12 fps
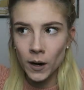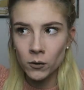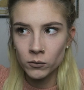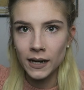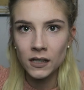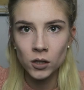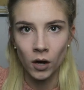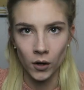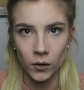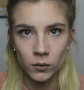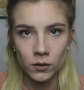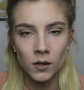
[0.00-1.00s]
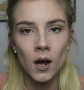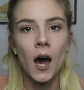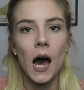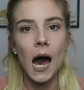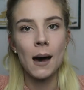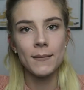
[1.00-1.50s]
my raincoat,
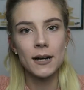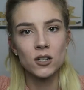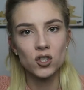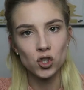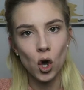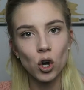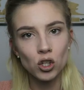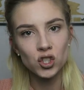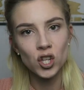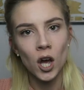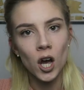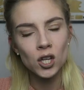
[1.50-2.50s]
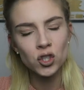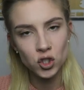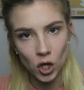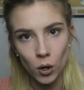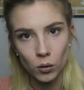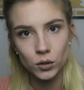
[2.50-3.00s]
and my socks are
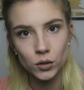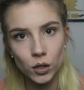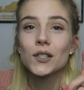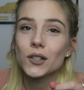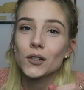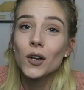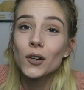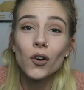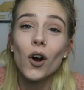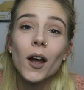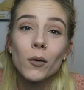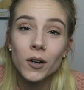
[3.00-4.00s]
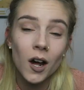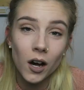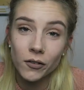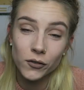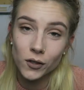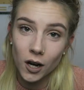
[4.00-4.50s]
soaked. So don't cry when
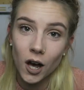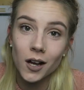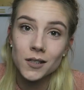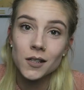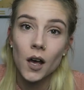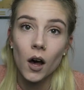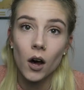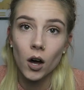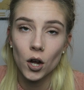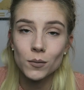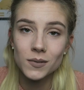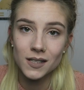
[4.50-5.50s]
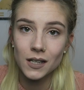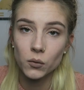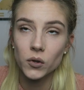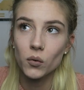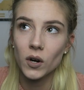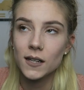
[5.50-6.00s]
half your class are homesick
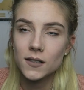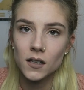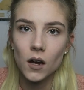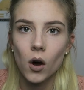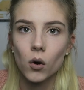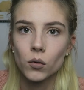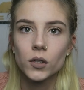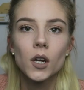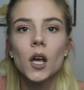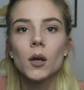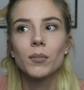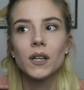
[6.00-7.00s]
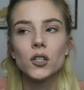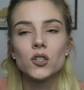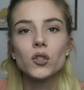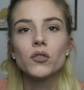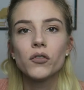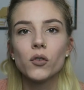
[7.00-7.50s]
with a crazy cold
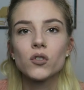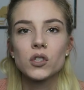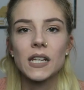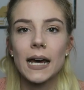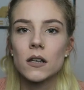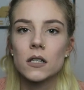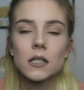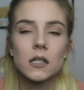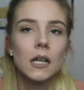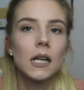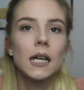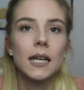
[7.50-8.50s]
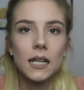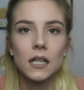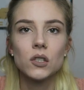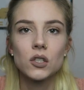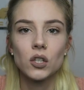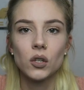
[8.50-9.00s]
because you forced us
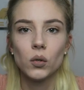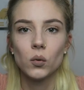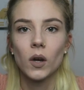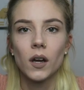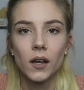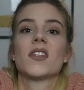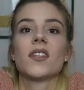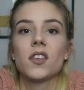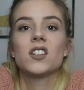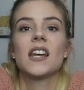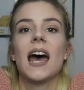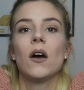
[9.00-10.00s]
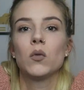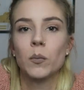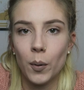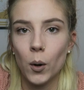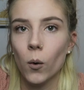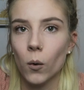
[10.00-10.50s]
into the
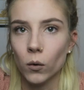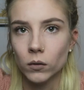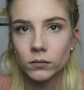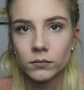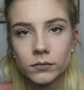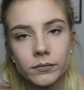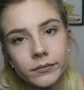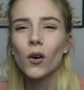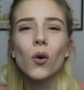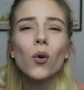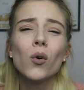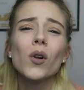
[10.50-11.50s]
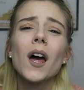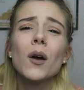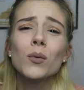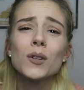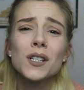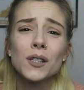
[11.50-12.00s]
downpour. All I
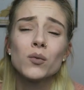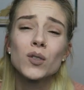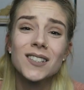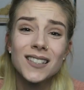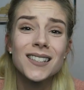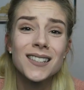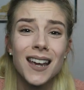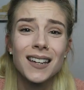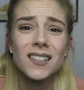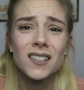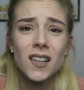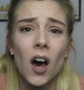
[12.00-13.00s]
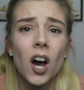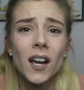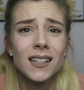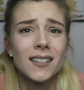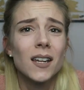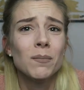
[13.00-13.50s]
wanted was to stay
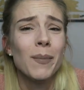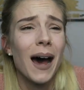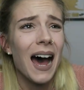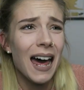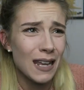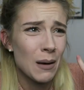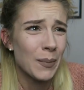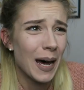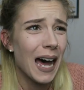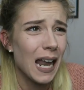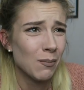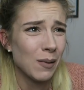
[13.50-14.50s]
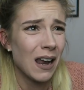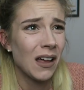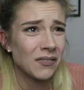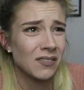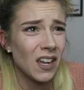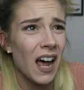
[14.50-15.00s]
inside and pärla
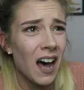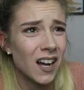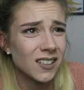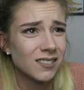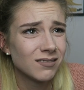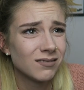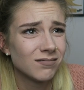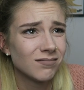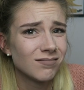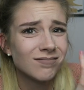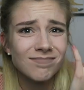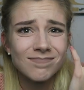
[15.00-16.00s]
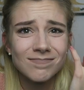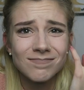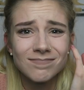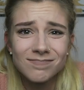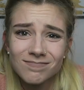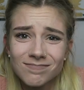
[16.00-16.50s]
pärlplatta.
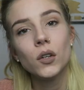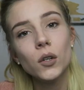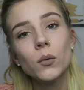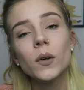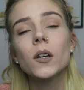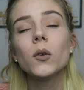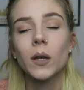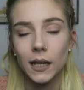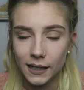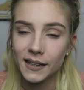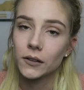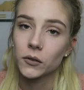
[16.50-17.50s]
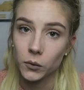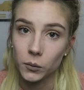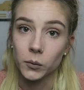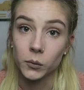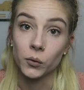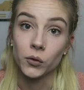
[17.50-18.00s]
Nu är du helt
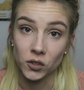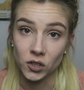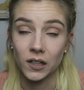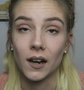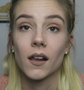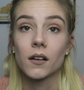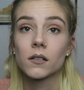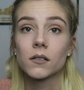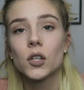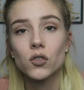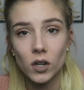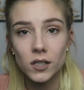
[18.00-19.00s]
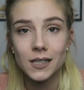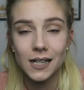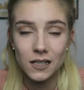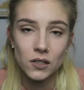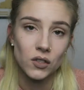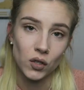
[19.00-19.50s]
ute och cyklar.
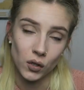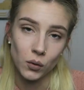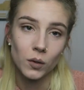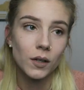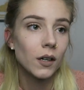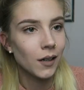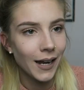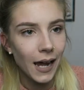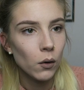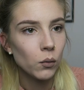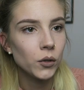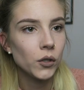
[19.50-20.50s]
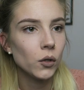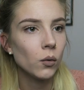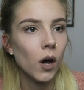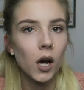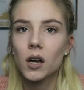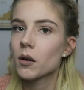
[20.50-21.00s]
Translates to, now
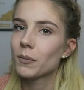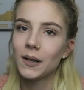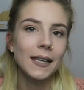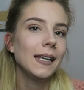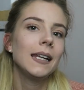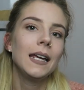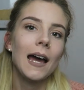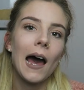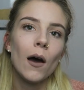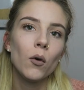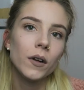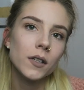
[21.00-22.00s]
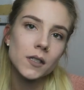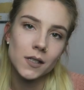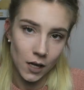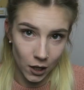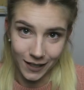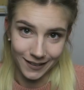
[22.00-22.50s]
you are completely out and
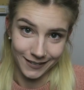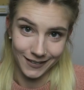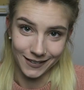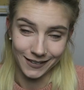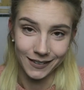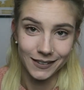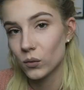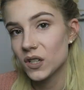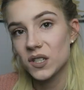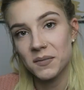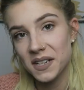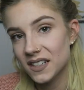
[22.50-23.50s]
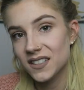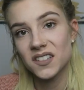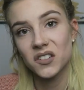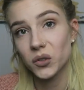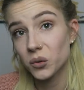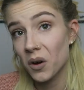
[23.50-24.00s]
cycling. Which
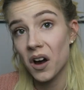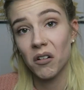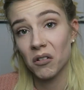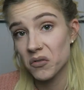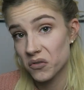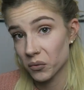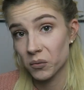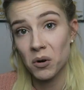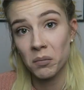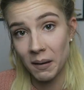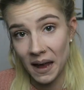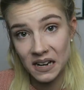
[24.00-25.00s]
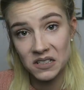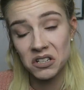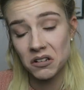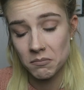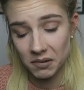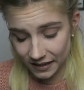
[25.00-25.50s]
means you are on the wrong page
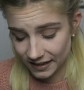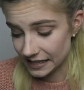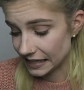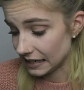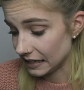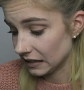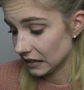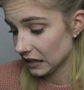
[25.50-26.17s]
completely.